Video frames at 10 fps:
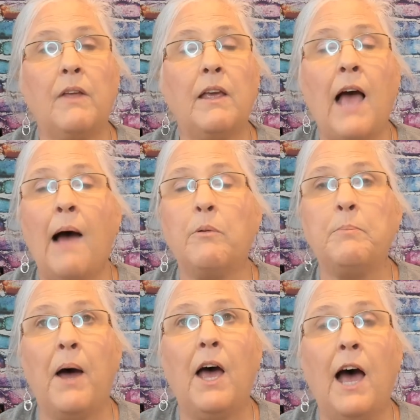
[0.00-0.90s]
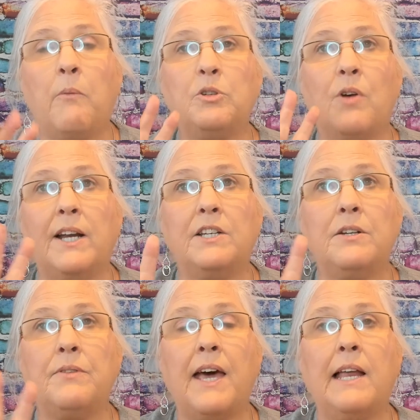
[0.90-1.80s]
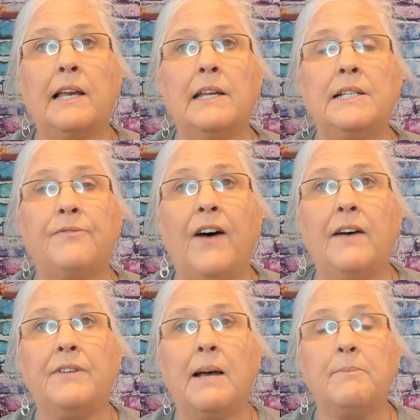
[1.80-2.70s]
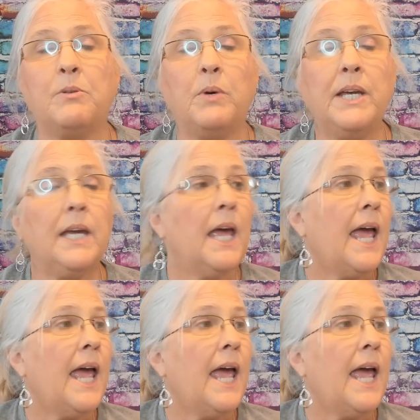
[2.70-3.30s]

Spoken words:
I would try to do that at least 5 times a week,